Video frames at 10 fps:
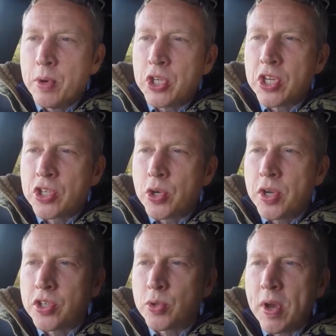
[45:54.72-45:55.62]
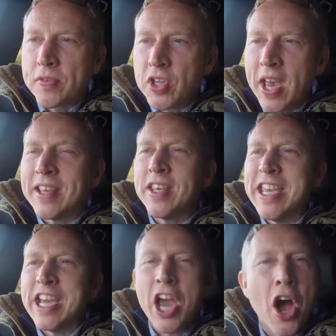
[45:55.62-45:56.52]
which is Toyota's way of saying
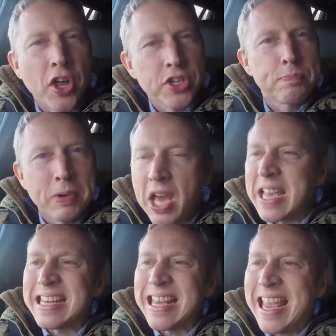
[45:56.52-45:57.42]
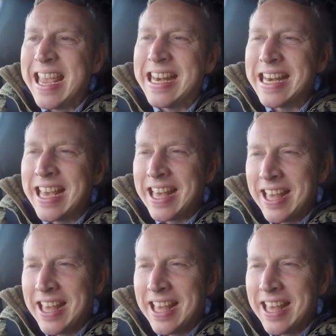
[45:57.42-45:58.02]
that you can't plug it in.